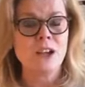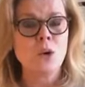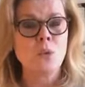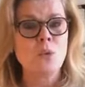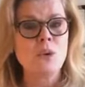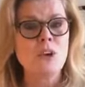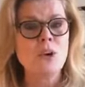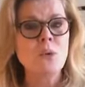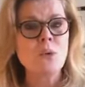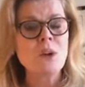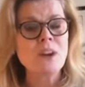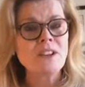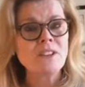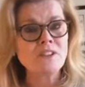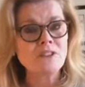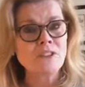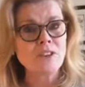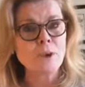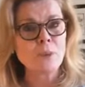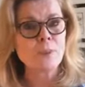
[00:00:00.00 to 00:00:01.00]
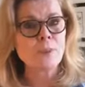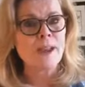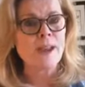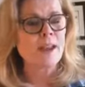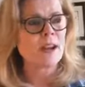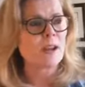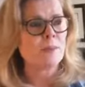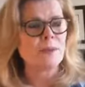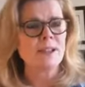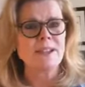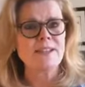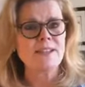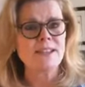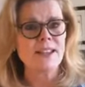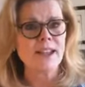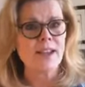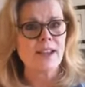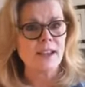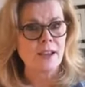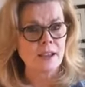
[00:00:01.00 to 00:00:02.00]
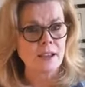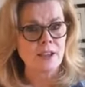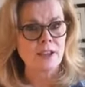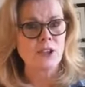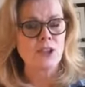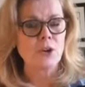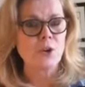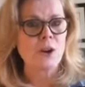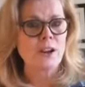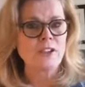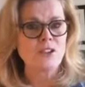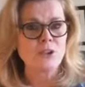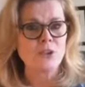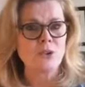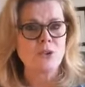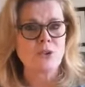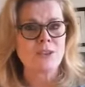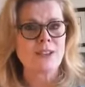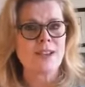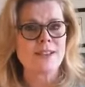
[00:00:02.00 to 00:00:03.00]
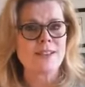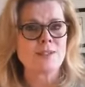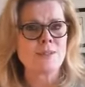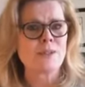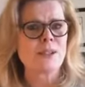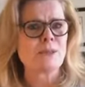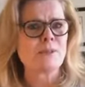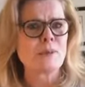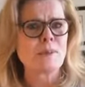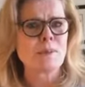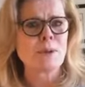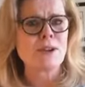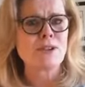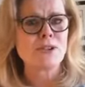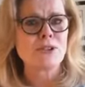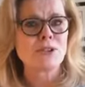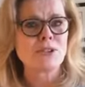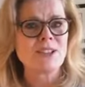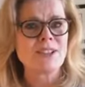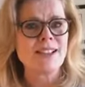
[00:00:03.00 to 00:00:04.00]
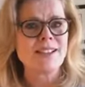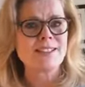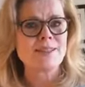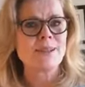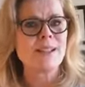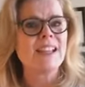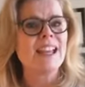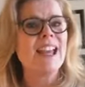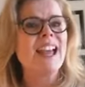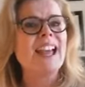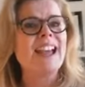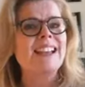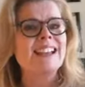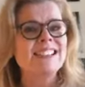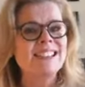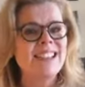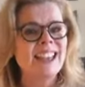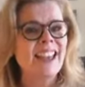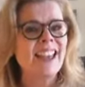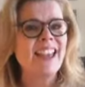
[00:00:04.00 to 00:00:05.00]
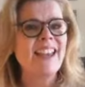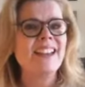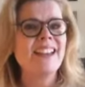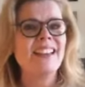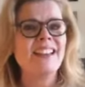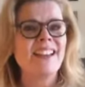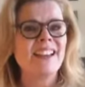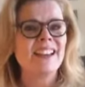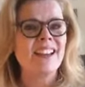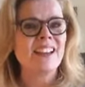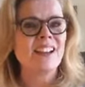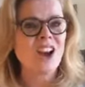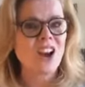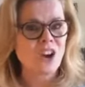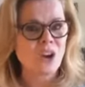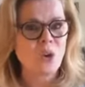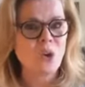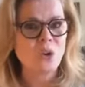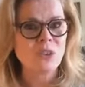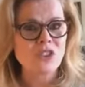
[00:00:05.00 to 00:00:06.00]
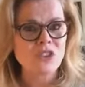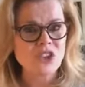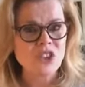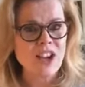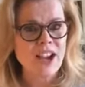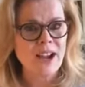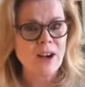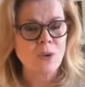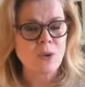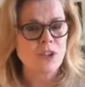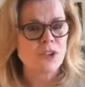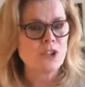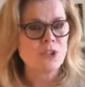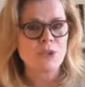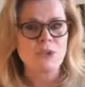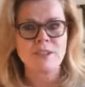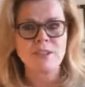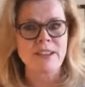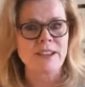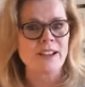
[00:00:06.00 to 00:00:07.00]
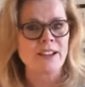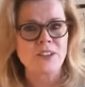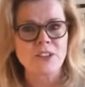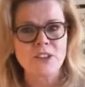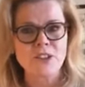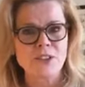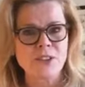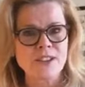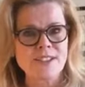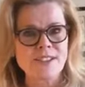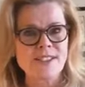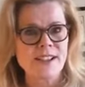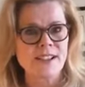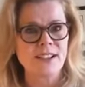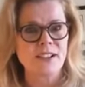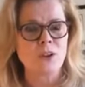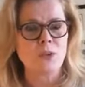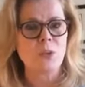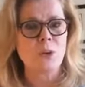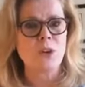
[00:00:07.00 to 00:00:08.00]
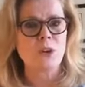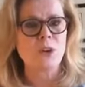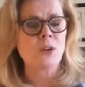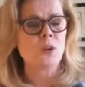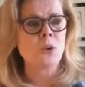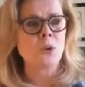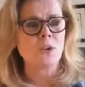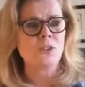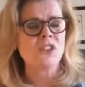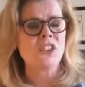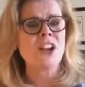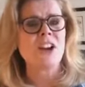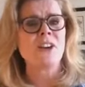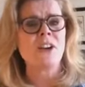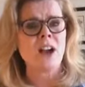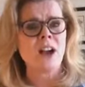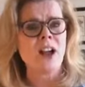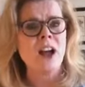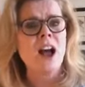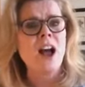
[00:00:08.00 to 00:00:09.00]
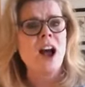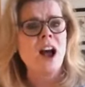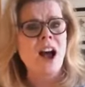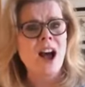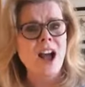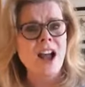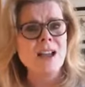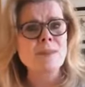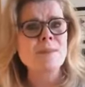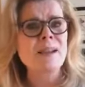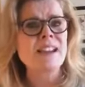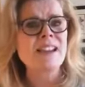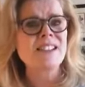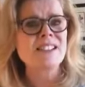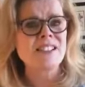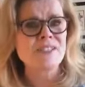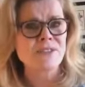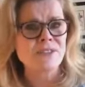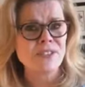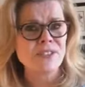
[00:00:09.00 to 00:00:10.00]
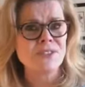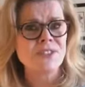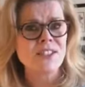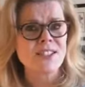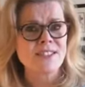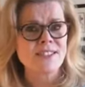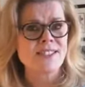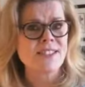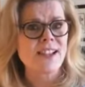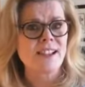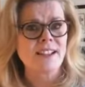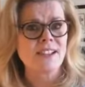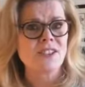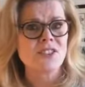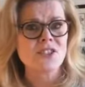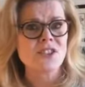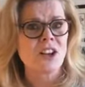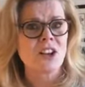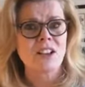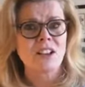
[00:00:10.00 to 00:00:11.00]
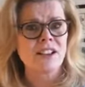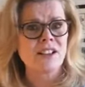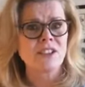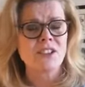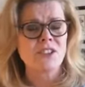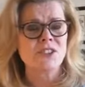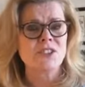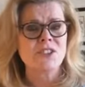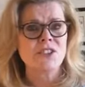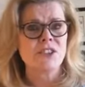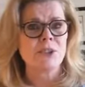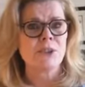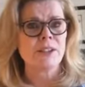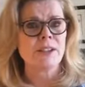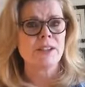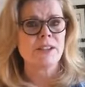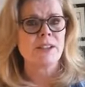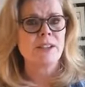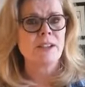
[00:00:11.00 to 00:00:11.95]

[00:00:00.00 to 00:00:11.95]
We don't want to feel bad. I mean, today, you know, I told you last week, remember I told you last week, take a cold shower, do it like a 30 second cold shower. I made it to 15 seconds, y'all. I couldn't do it.